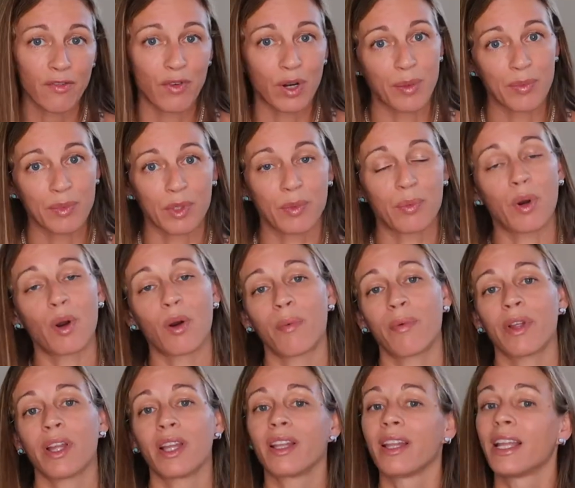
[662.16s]
frames
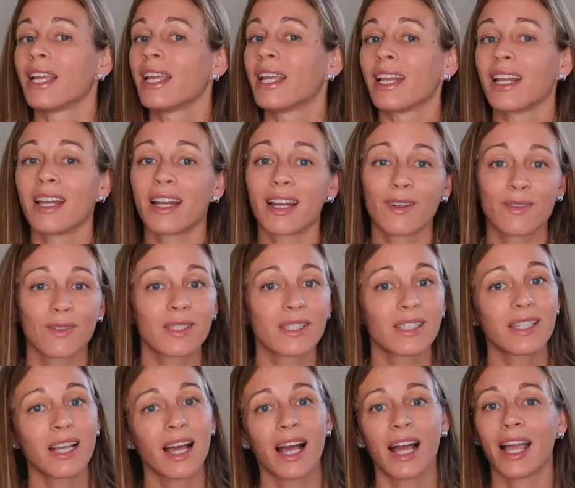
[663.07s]
appropriately. Getting
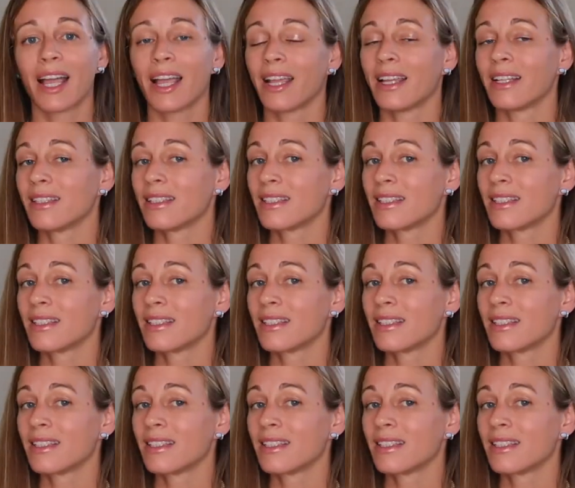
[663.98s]
outside,